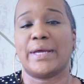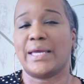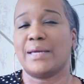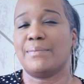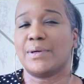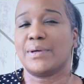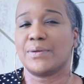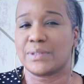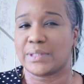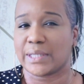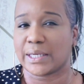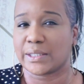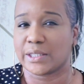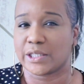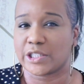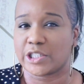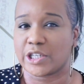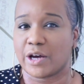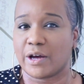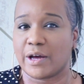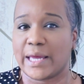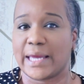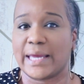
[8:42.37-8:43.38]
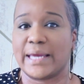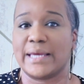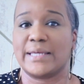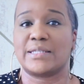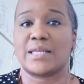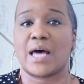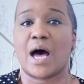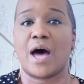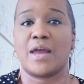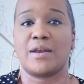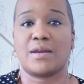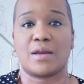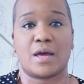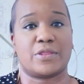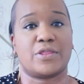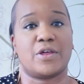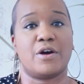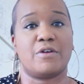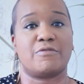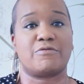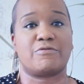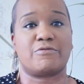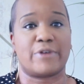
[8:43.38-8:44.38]
email signature is
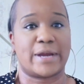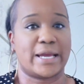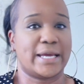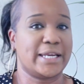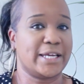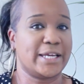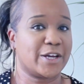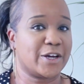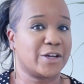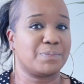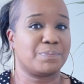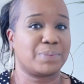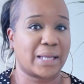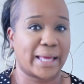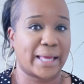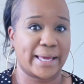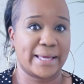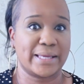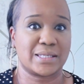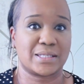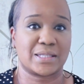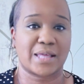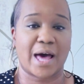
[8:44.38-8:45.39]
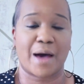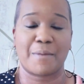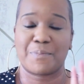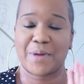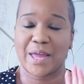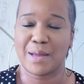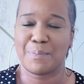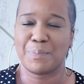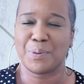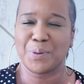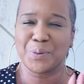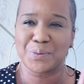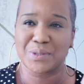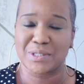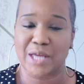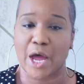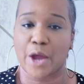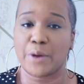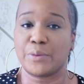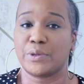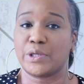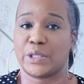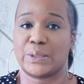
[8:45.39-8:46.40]
another really good place that people
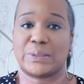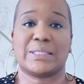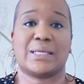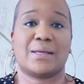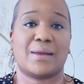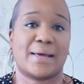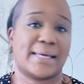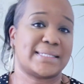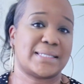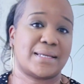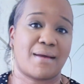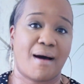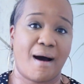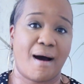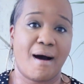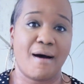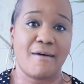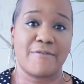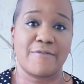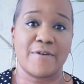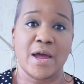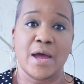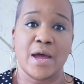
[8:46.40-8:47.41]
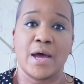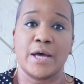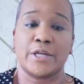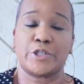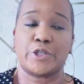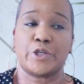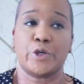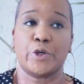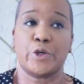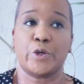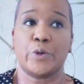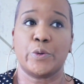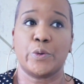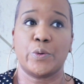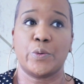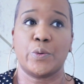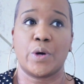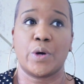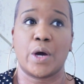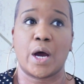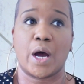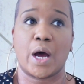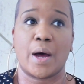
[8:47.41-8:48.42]
don't utilize enough to
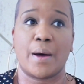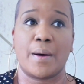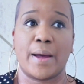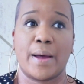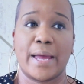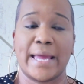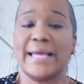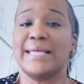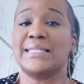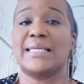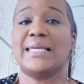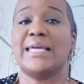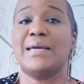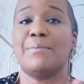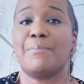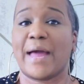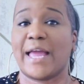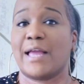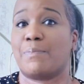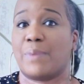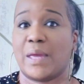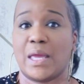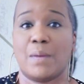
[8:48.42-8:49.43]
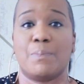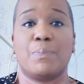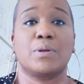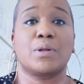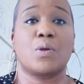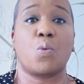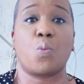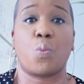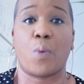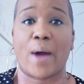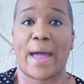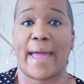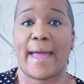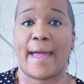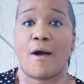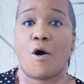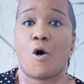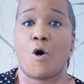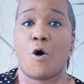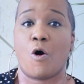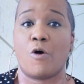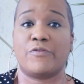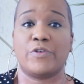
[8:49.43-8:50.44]
easily make people aware
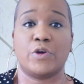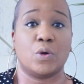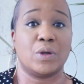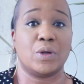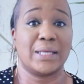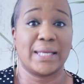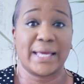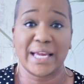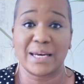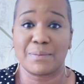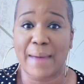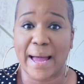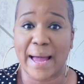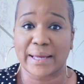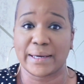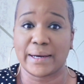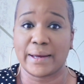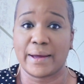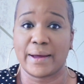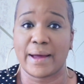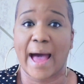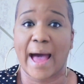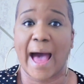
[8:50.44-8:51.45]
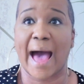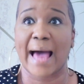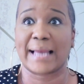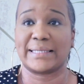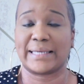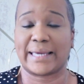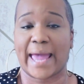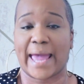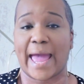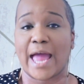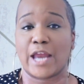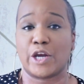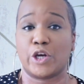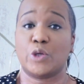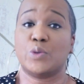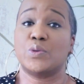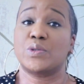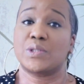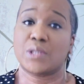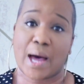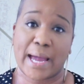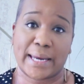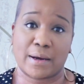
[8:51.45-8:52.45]
of your lead magnet and get new
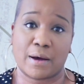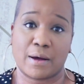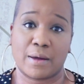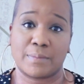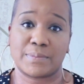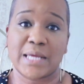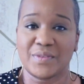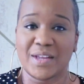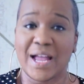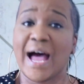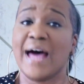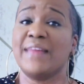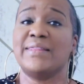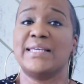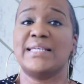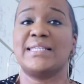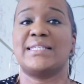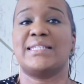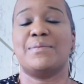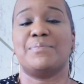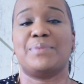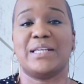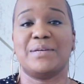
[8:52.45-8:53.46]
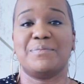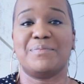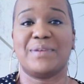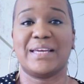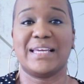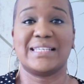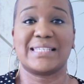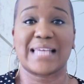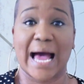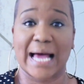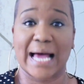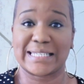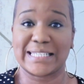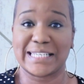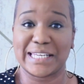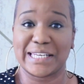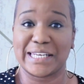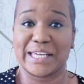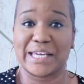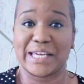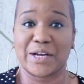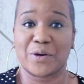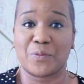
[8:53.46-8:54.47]
signups. And this simply means adding a
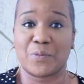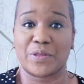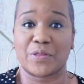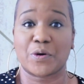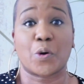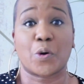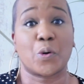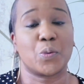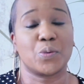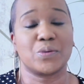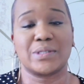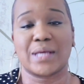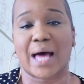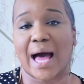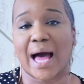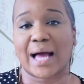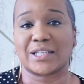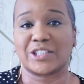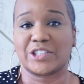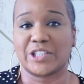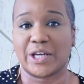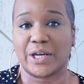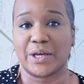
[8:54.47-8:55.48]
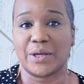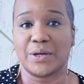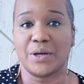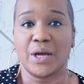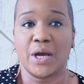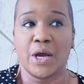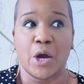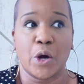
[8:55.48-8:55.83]
link with a call to action,